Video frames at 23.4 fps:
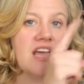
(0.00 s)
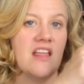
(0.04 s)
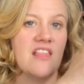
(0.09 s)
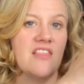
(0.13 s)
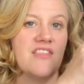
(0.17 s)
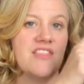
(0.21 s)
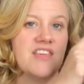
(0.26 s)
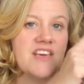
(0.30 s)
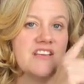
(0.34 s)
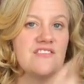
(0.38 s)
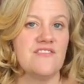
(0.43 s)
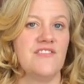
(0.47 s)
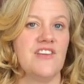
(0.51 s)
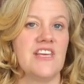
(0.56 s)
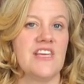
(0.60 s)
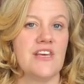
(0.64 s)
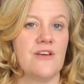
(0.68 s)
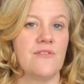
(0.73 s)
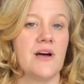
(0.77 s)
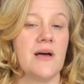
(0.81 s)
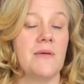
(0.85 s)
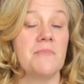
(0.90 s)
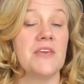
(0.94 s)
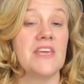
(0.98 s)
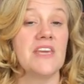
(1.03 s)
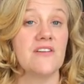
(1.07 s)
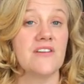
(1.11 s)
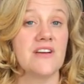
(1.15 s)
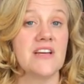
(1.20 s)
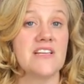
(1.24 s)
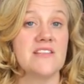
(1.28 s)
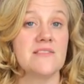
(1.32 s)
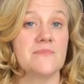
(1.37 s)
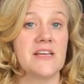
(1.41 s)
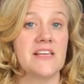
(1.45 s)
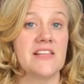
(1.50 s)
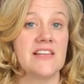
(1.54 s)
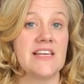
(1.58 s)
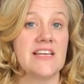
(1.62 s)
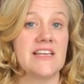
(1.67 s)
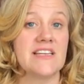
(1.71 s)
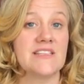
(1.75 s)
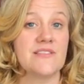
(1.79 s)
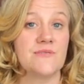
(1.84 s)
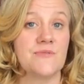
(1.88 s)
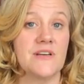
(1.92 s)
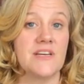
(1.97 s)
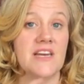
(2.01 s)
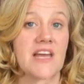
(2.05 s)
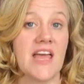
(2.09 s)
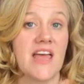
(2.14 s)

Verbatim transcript: This video up here is my latest one,